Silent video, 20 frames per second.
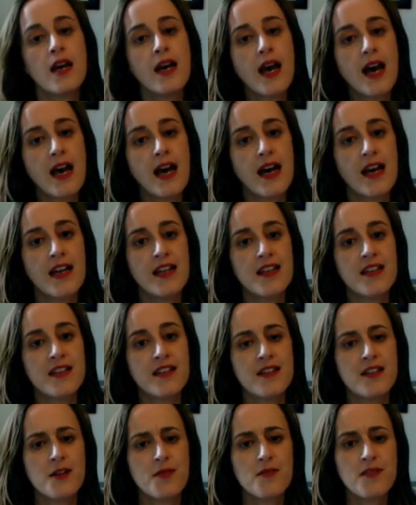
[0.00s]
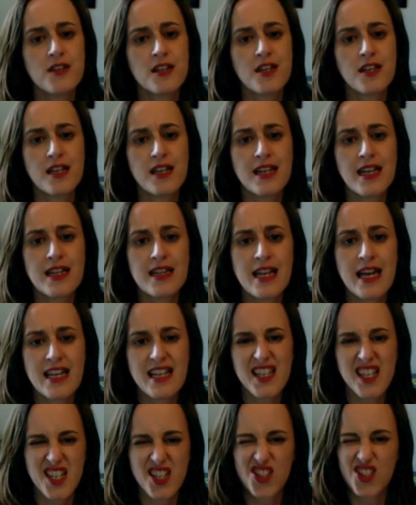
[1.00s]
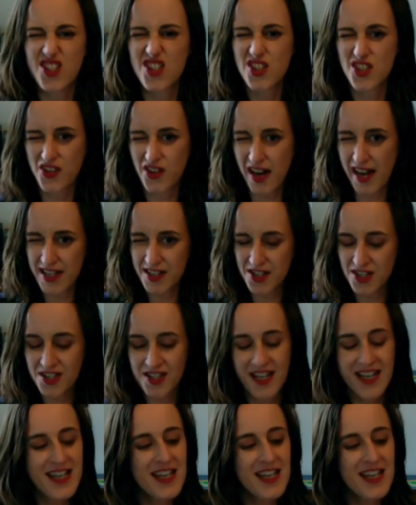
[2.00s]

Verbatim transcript: and they're really going to get that itch scratched.